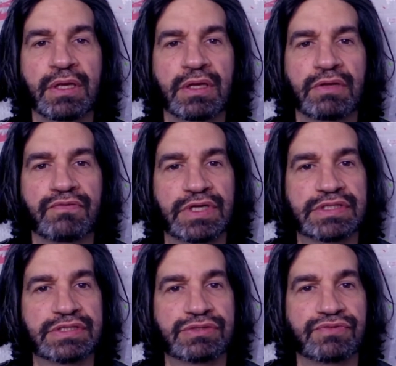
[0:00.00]

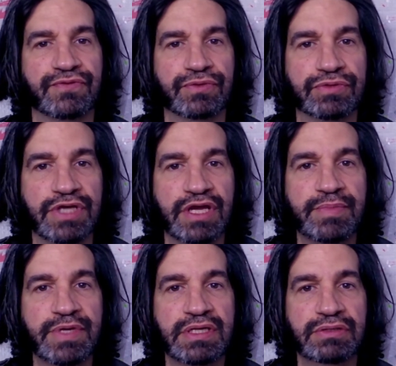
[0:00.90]
Francis
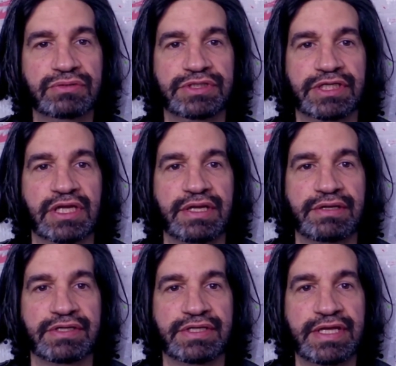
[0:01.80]
Fukuyama, who
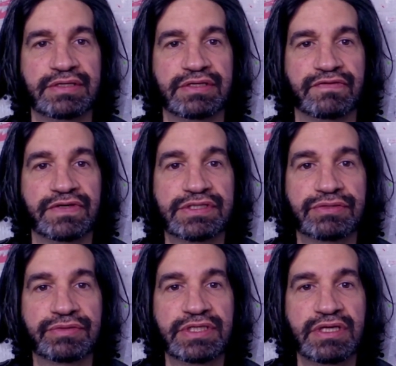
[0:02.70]
declared an end of
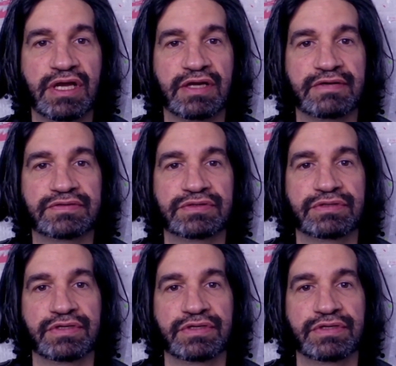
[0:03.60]
history after the